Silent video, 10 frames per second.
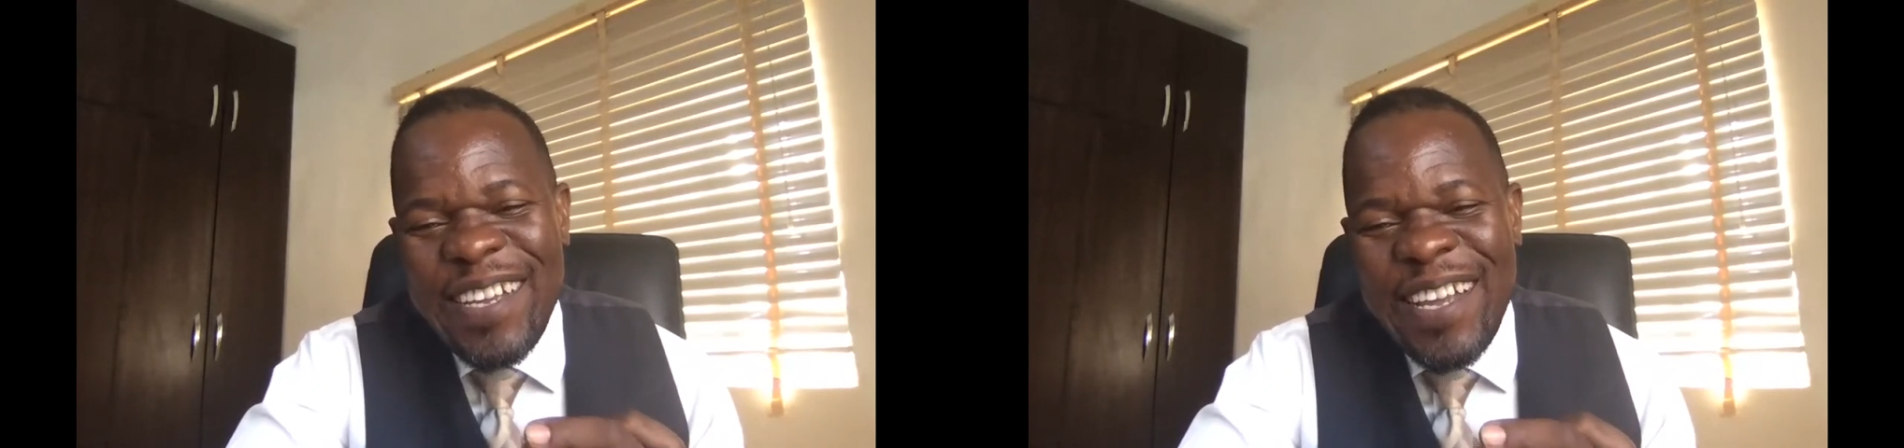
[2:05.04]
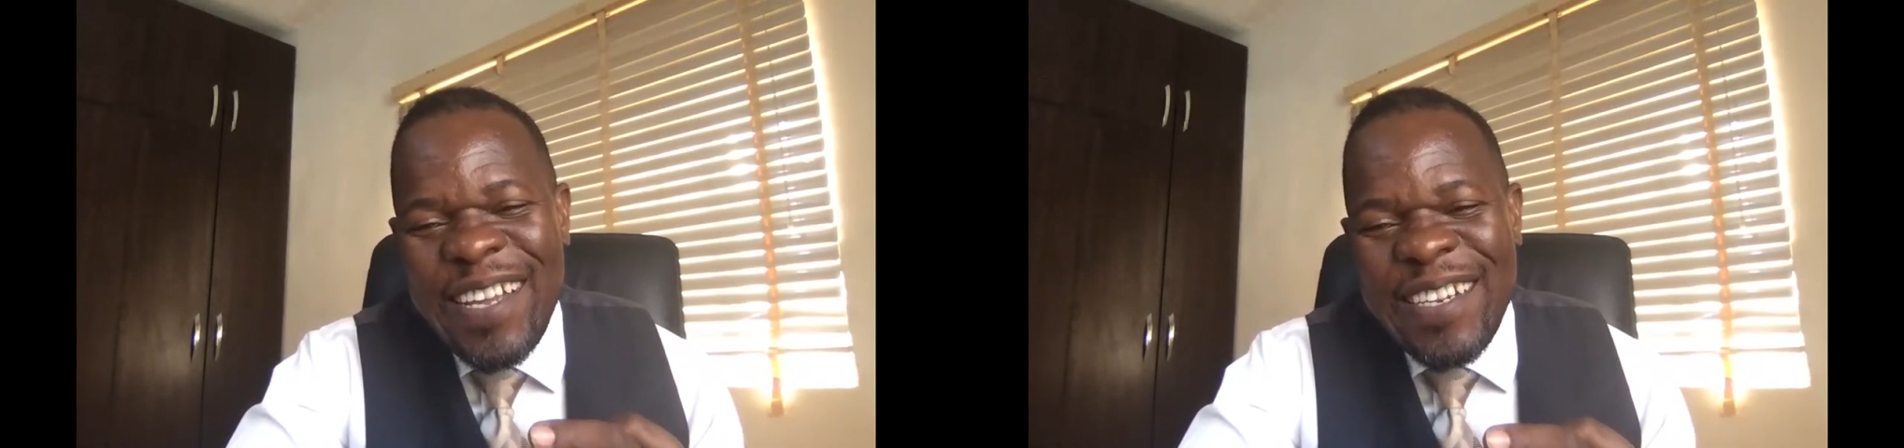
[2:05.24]

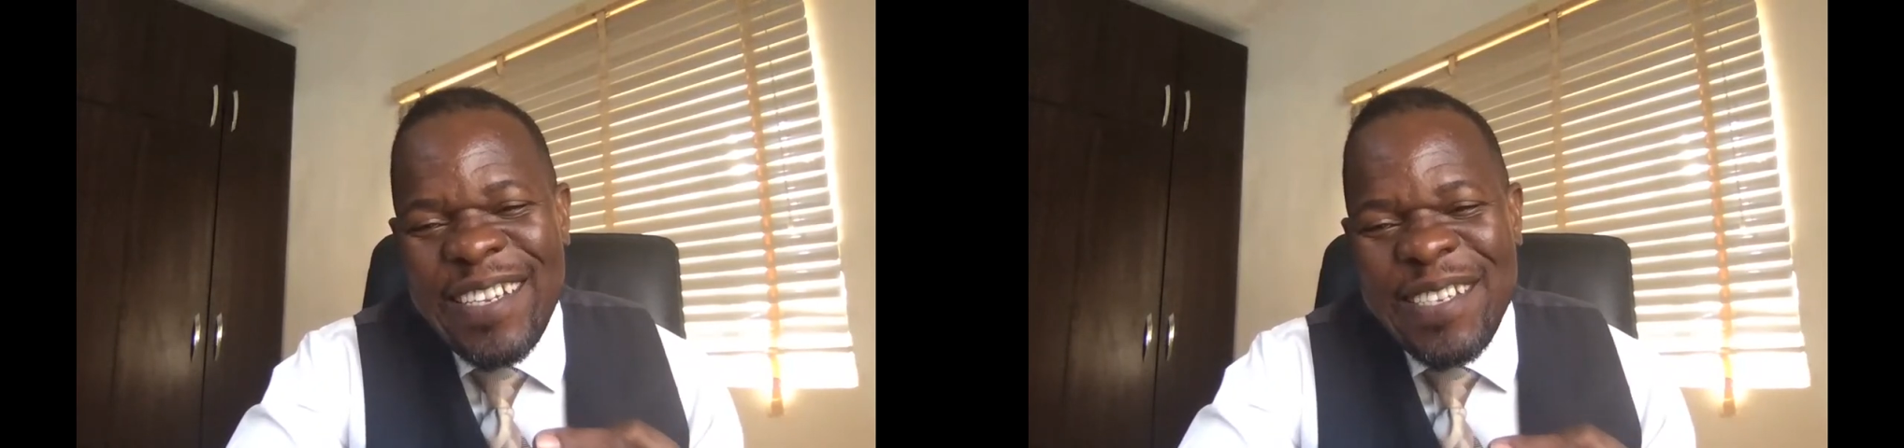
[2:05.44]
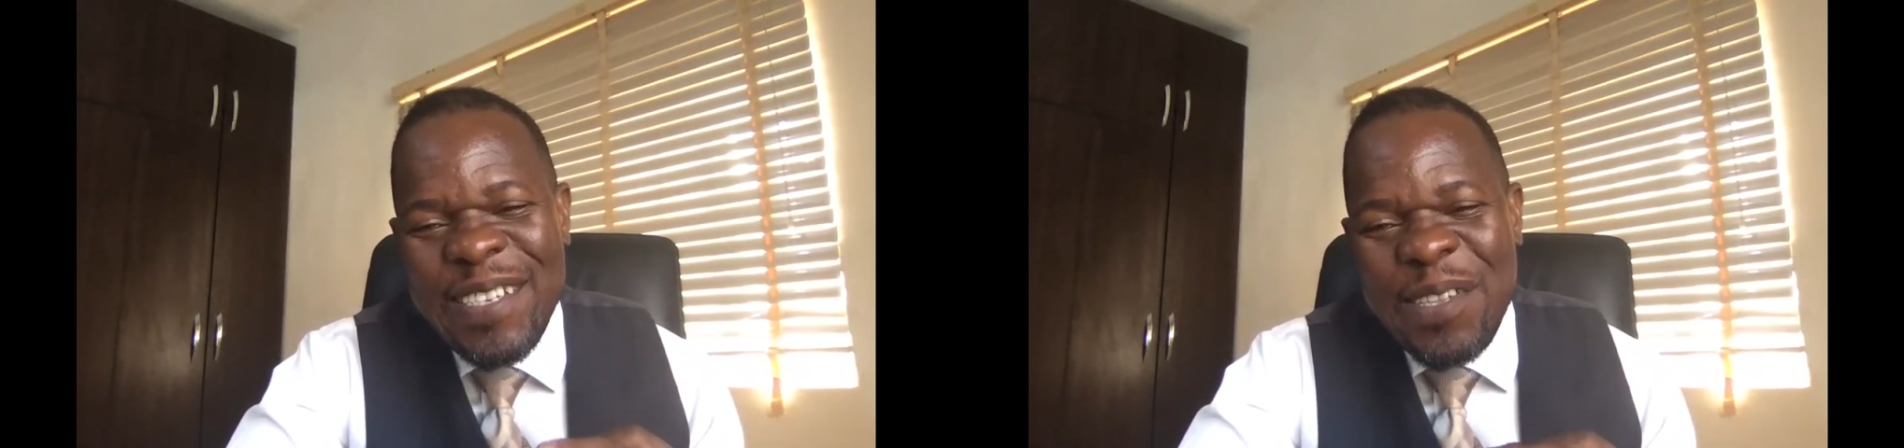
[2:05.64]
and
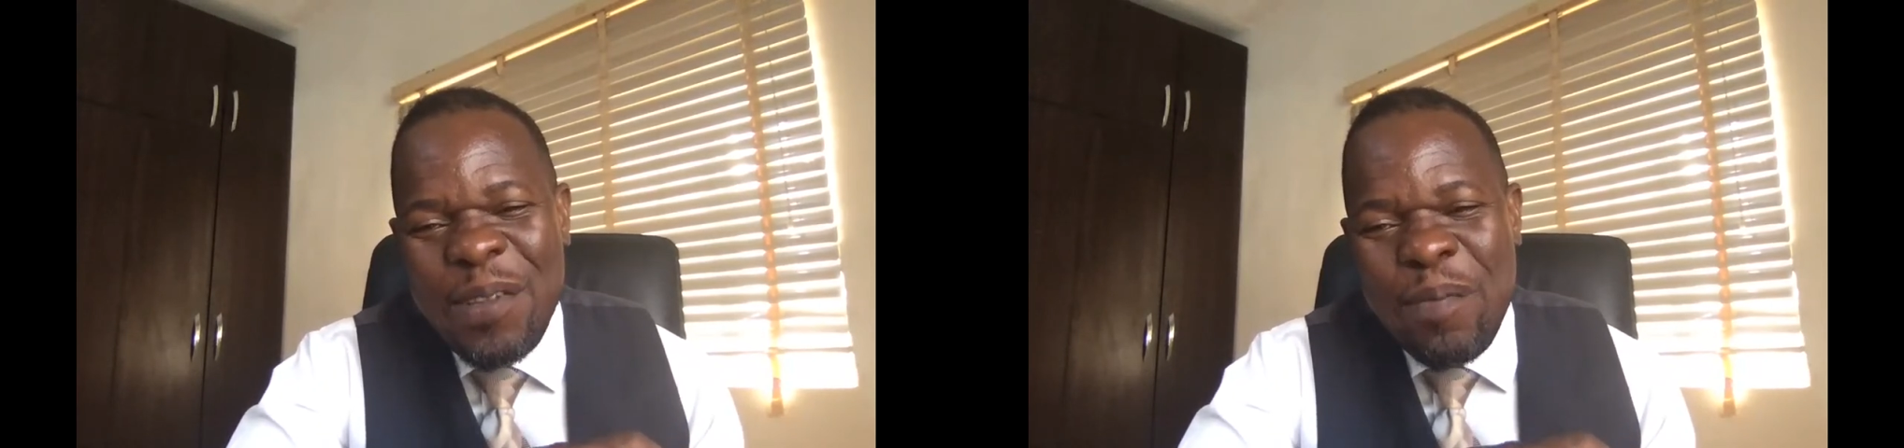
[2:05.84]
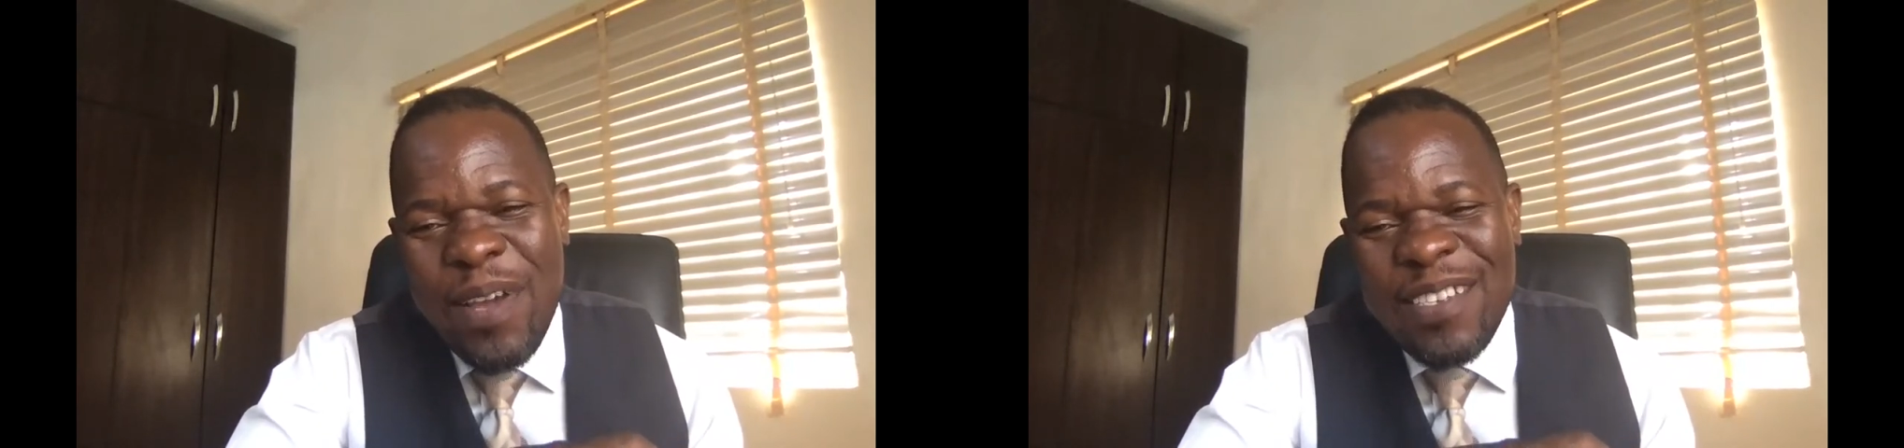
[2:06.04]
the
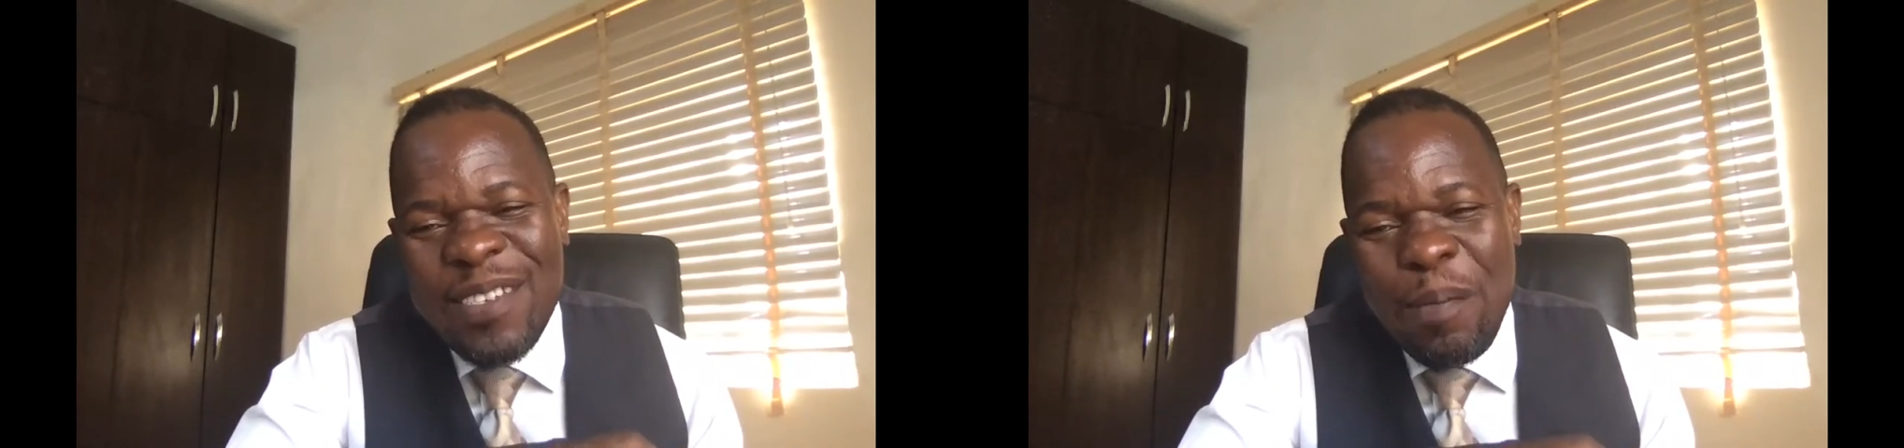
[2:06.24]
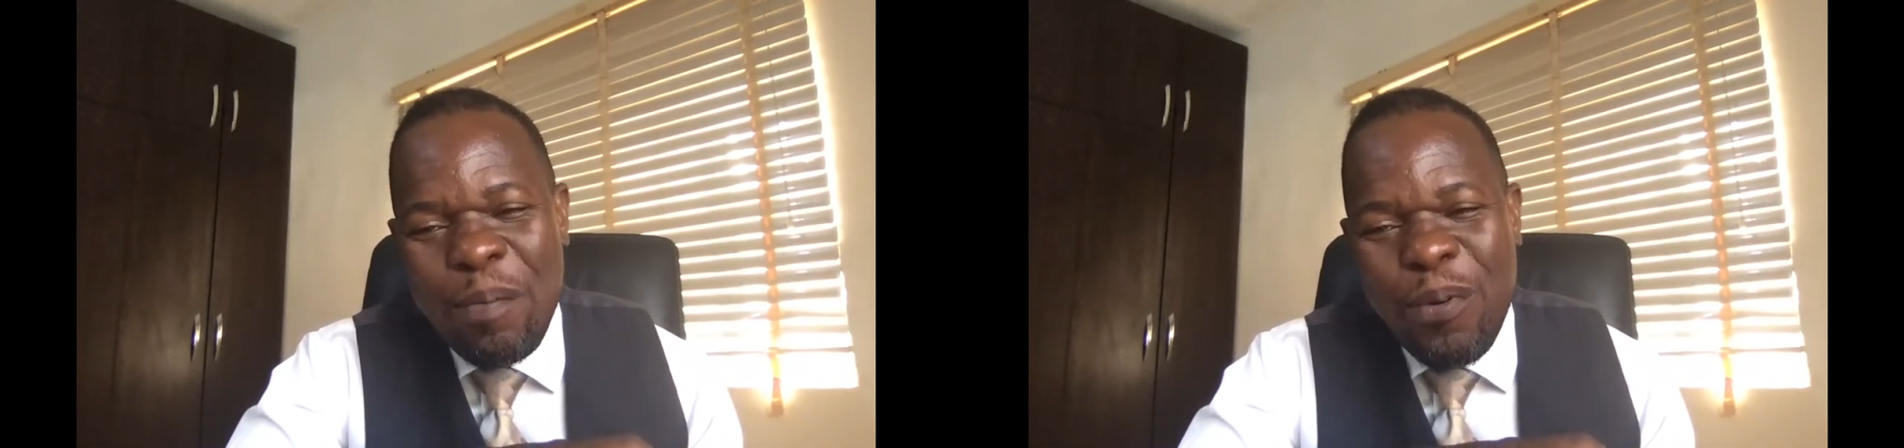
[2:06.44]
number
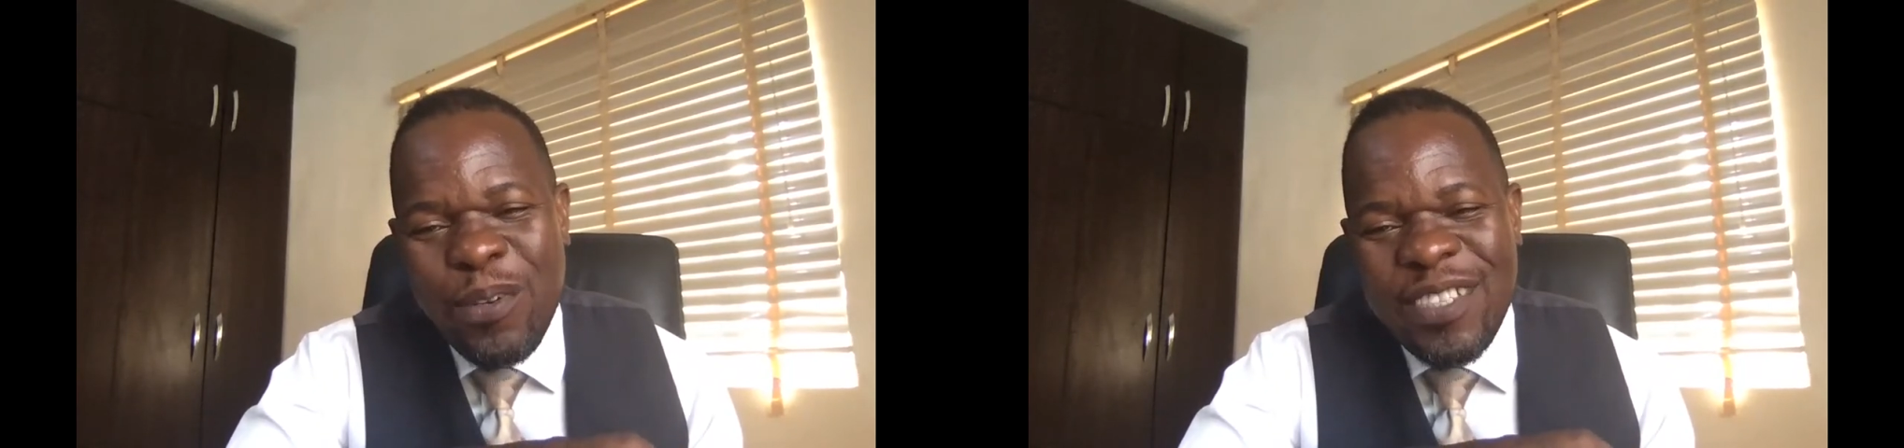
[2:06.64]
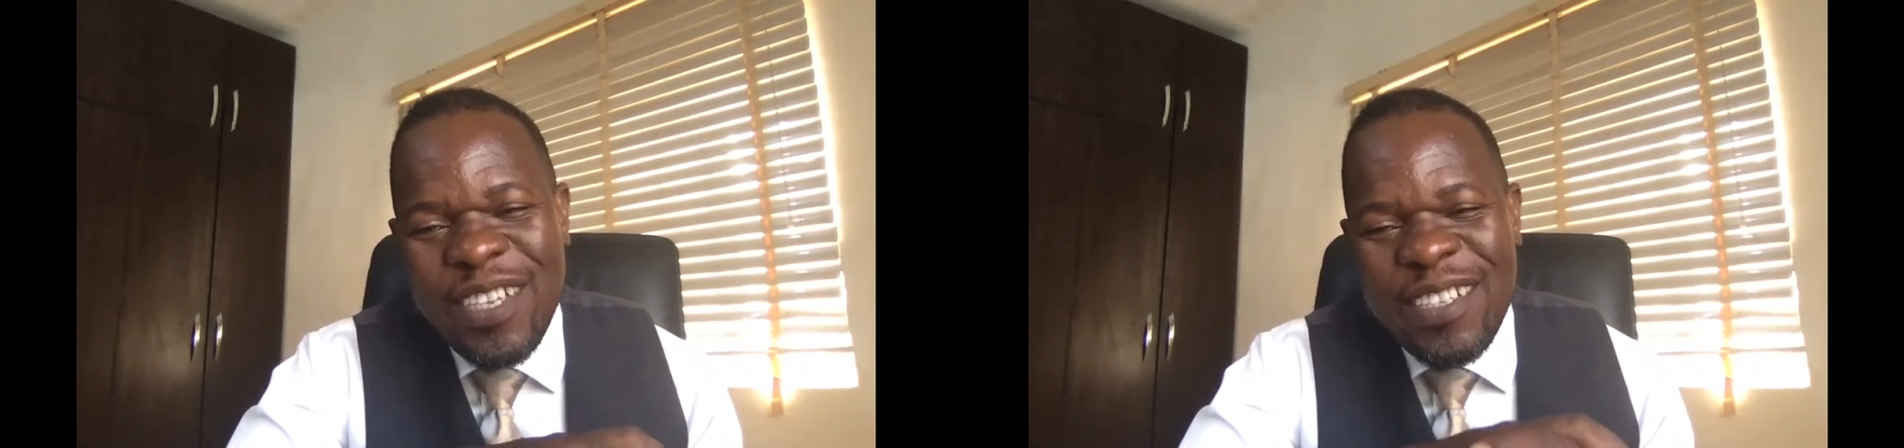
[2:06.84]
is
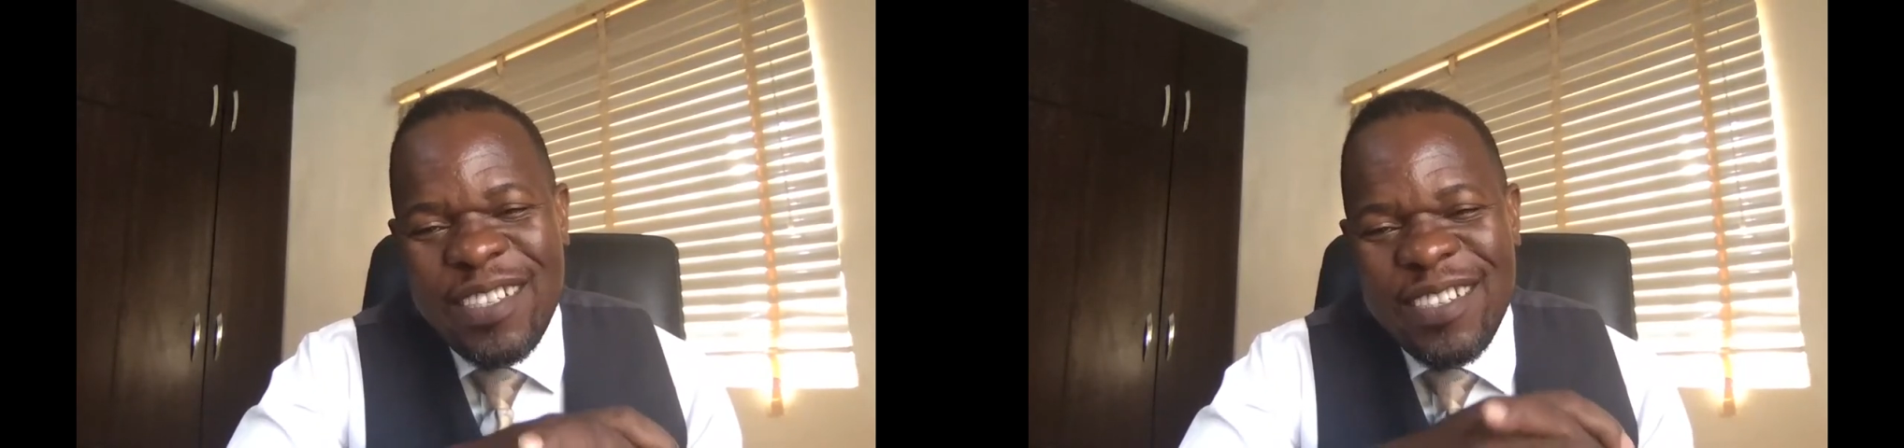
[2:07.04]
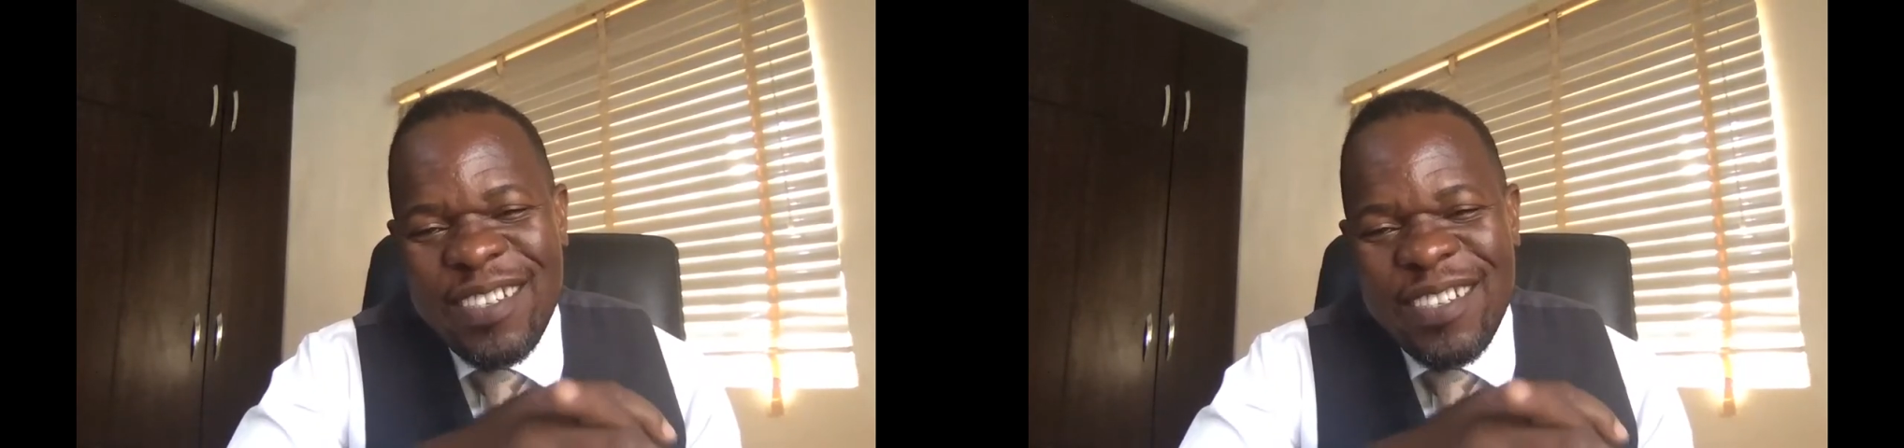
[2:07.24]
important,